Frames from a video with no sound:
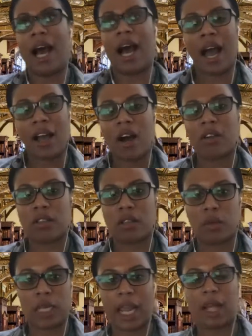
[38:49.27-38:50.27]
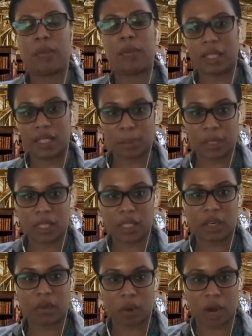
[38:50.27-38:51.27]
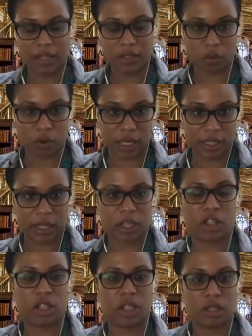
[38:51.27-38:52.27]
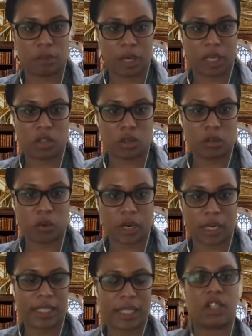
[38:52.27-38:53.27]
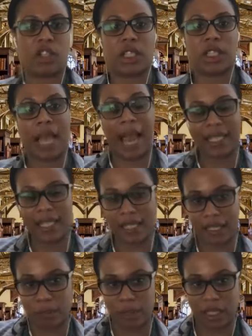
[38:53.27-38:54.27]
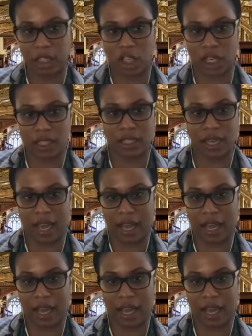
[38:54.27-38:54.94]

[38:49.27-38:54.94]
I also will name disability rights organizations, mainstream organizations, and disability justice